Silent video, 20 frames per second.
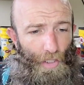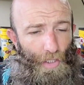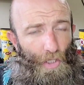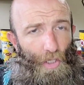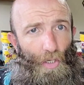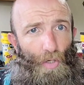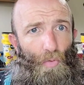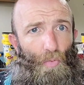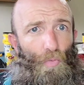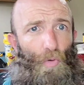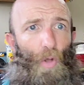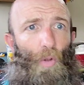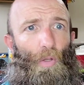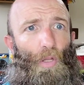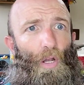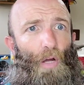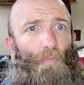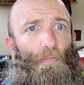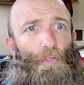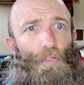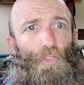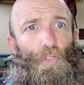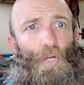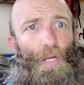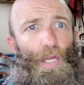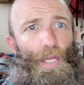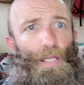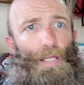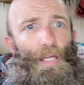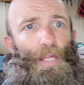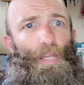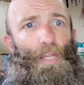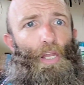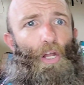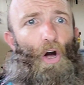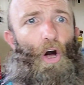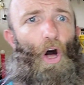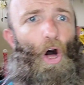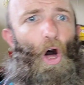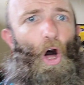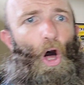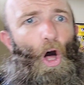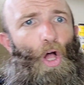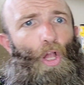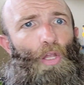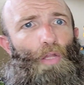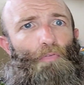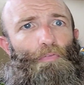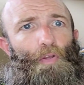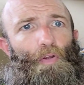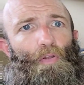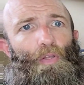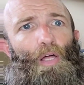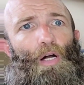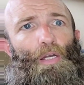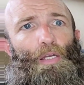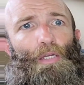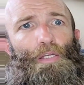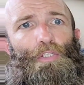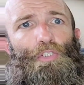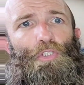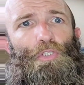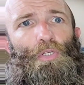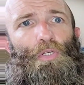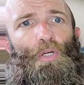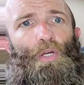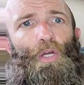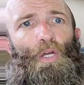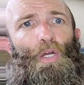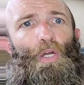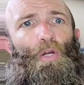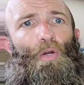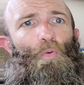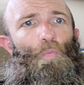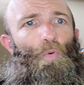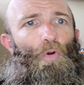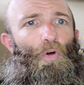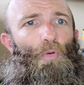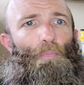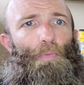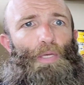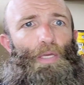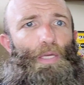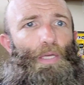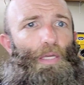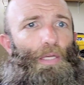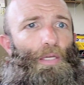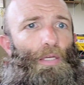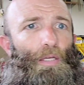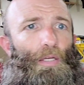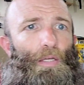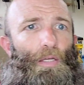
You're going to roll it off the train, and then all of your luggage will be